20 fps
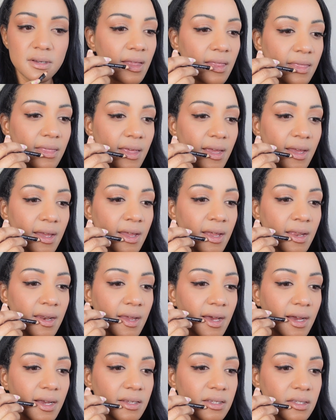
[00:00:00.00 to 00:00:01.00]
and
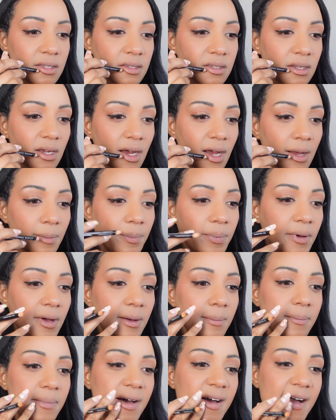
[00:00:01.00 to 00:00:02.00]
then I stop
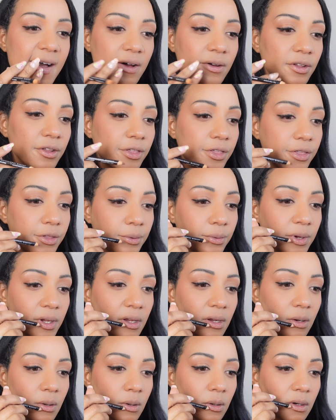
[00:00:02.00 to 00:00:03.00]
about
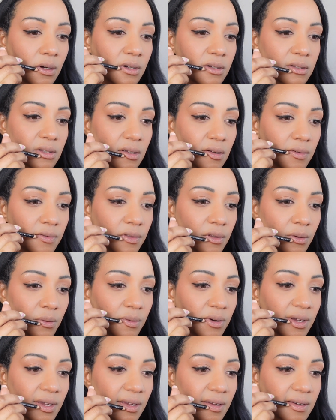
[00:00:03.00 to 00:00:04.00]
3/4 of the
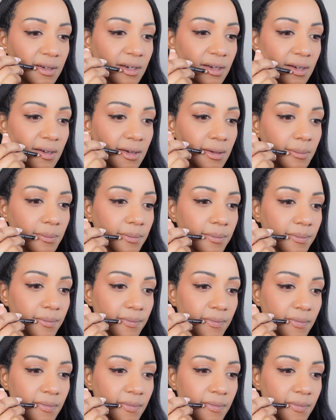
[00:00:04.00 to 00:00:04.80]
way up.